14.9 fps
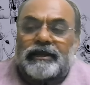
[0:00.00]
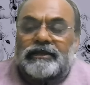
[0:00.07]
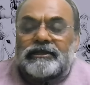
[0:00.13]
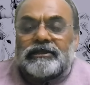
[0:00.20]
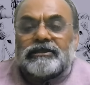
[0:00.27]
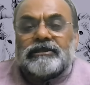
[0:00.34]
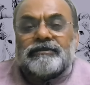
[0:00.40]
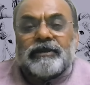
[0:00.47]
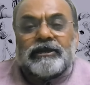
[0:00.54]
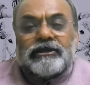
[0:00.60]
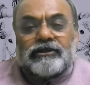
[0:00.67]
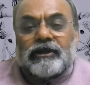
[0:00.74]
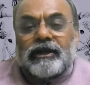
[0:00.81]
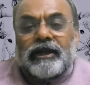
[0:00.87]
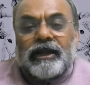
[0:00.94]
decisions based
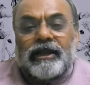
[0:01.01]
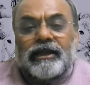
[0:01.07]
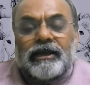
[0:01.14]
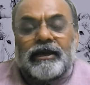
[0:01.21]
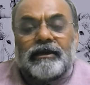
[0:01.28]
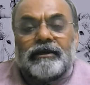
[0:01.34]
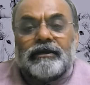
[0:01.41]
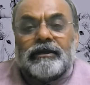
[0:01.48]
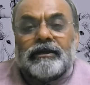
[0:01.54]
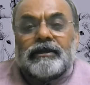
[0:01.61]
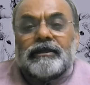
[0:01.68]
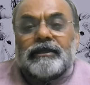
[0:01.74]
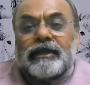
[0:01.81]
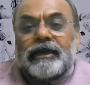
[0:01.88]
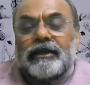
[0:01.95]
on data,
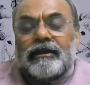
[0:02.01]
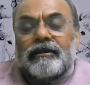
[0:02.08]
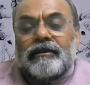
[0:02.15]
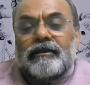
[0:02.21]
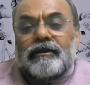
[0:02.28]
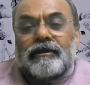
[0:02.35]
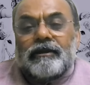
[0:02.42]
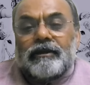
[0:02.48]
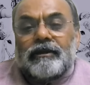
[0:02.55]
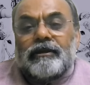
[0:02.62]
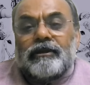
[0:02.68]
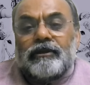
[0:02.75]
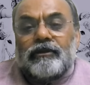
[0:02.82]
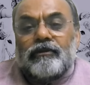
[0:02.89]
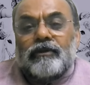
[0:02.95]
then
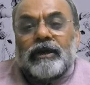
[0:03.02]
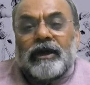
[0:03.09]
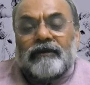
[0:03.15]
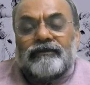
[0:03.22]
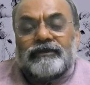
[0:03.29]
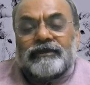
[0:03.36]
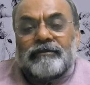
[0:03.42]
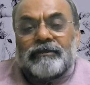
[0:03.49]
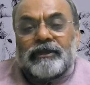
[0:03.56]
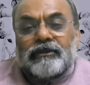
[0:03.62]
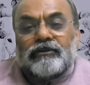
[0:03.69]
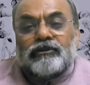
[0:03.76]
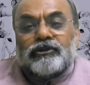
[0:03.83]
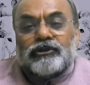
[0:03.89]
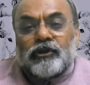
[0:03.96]
you have something
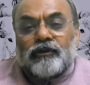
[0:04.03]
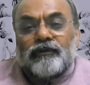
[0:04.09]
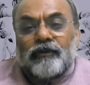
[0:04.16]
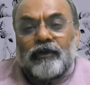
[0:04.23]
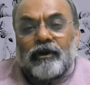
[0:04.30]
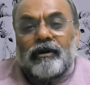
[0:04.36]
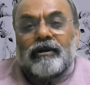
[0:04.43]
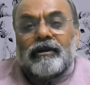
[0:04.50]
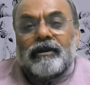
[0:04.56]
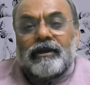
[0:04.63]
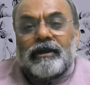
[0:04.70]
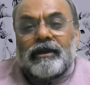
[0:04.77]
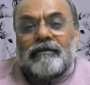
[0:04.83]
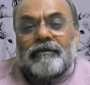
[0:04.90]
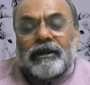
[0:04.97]
to show for.
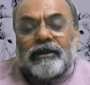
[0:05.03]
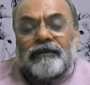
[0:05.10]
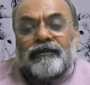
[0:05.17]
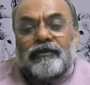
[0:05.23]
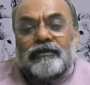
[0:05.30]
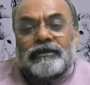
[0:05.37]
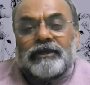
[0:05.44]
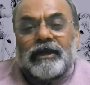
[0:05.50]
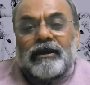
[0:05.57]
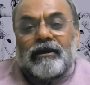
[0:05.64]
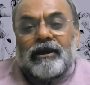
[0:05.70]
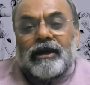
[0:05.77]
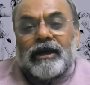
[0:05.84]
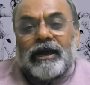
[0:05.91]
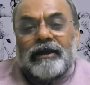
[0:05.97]
But if you say,
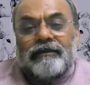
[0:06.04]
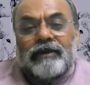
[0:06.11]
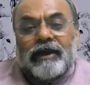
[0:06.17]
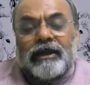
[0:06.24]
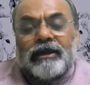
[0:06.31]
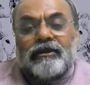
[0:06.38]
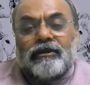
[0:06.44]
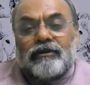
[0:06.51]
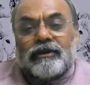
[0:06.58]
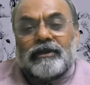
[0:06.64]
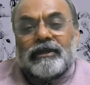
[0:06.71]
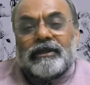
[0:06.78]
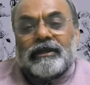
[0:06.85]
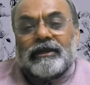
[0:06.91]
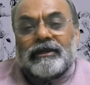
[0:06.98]
okay, I, I ignore
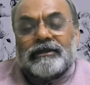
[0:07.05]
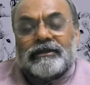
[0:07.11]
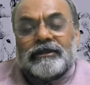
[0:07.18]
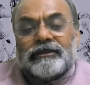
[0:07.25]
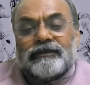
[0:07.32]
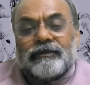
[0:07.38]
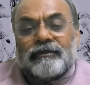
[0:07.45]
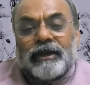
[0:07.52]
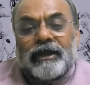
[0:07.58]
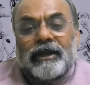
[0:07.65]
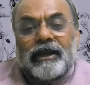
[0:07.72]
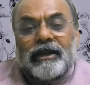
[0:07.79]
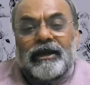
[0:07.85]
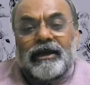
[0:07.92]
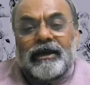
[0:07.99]
the results from a
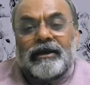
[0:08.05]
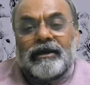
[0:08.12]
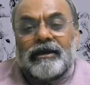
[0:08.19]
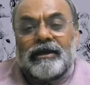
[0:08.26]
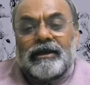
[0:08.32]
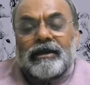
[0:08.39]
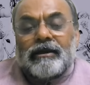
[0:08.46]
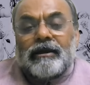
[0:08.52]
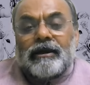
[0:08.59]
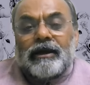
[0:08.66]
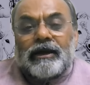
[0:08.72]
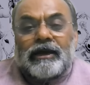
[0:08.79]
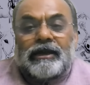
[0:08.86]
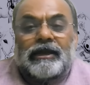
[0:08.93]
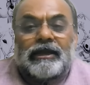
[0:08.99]
data uh,
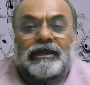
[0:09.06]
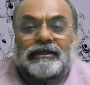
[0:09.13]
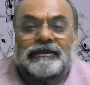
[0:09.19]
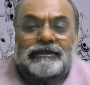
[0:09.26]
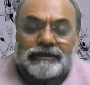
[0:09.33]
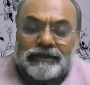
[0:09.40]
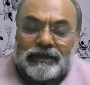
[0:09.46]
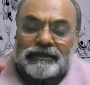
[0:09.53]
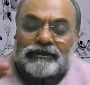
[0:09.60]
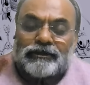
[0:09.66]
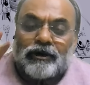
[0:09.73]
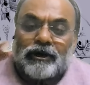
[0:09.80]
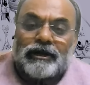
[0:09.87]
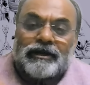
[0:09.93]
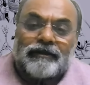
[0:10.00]
analysis, let's call it